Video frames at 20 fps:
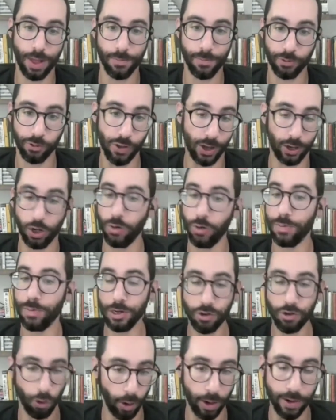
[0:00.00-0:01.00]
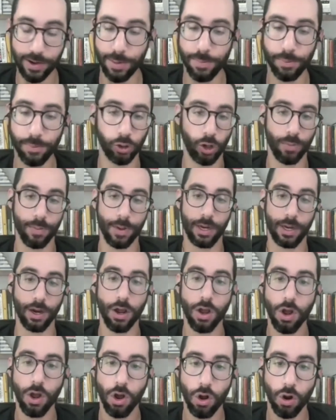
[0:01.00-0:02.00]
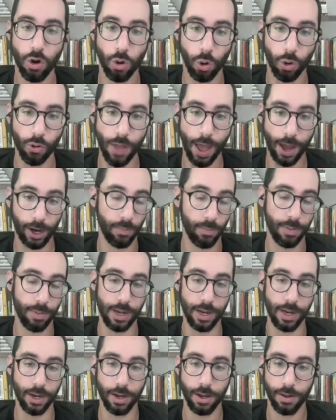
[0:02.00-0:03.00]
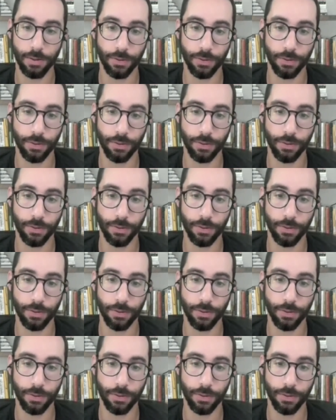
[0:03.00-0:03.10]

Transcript: So that could be during deployment, or that could be